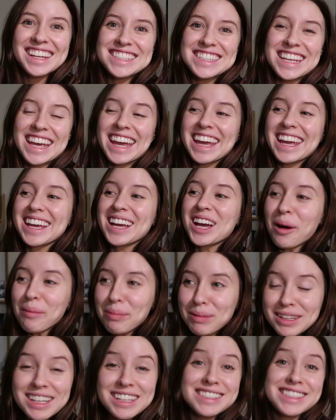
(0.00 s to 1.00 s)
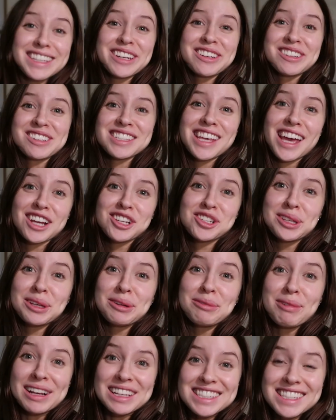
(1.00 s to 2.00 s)
is a couple days later. It's actually
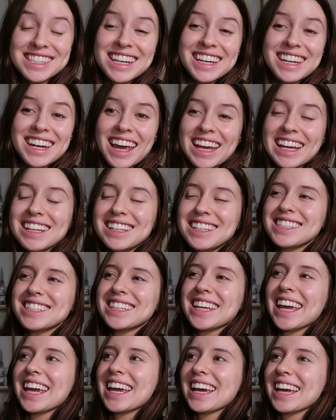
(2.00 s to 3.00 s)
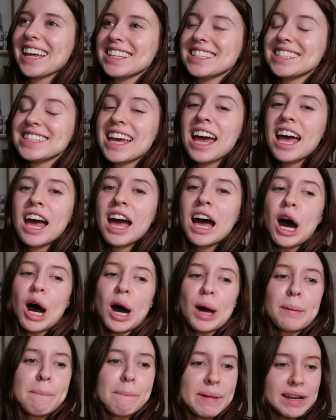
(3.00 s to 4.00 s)
Wednesday night, and
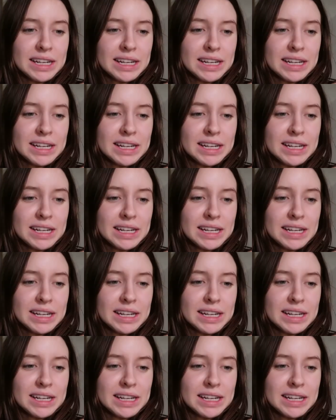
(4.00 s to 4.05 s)
on